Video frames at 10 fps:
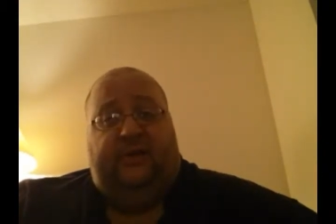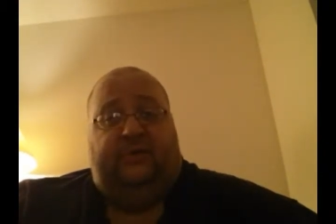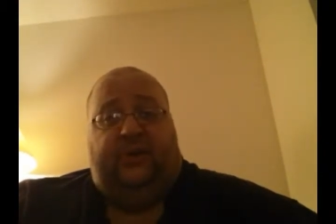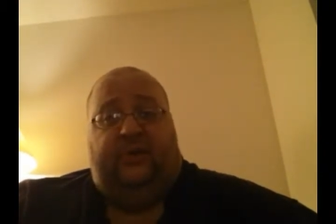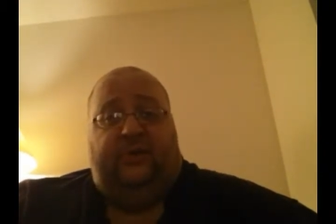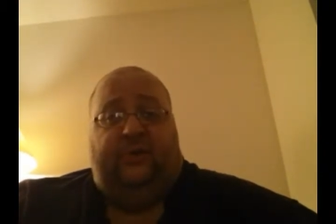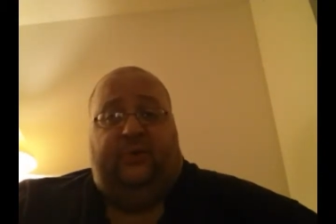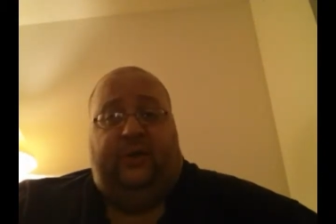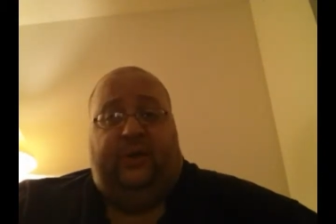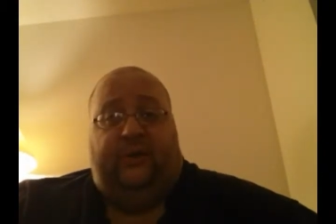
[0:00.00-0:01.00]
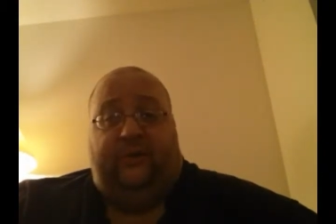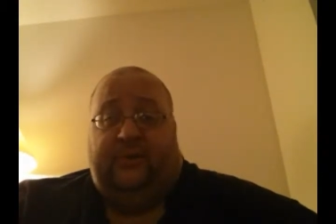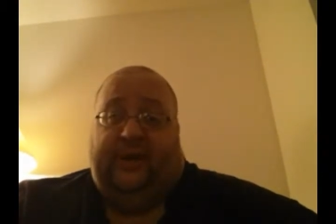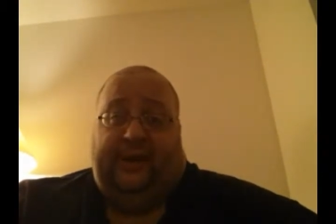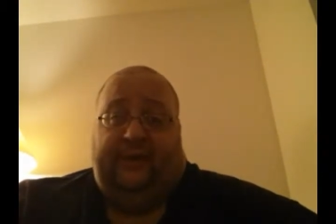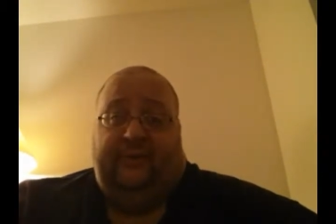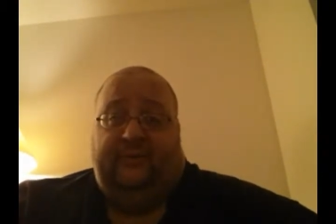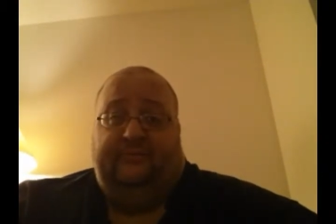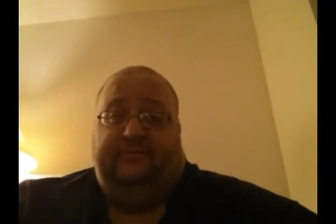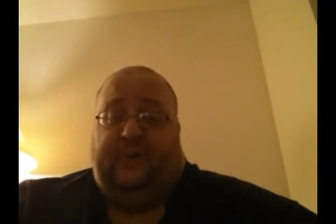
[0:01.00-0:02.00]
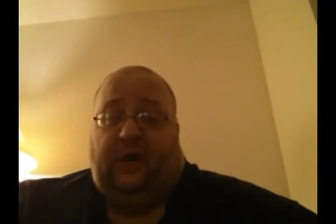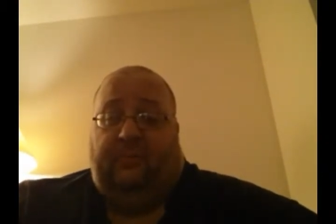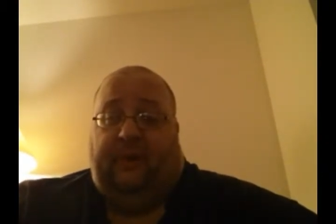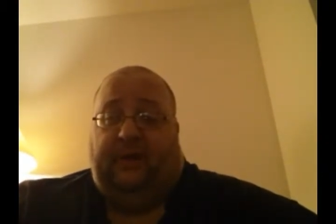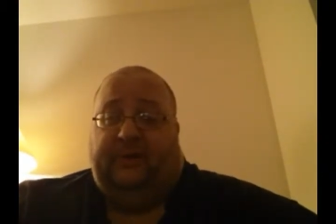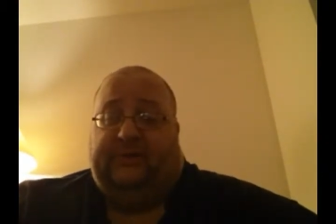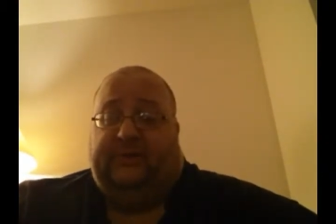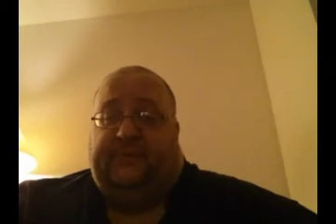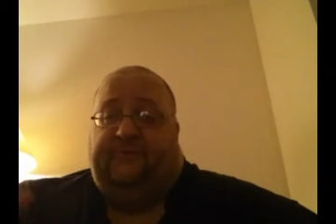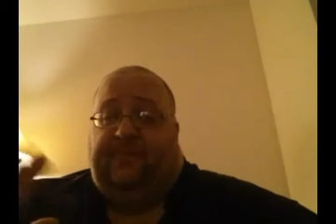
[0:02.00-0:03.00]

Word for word: So, you know, hey, all power to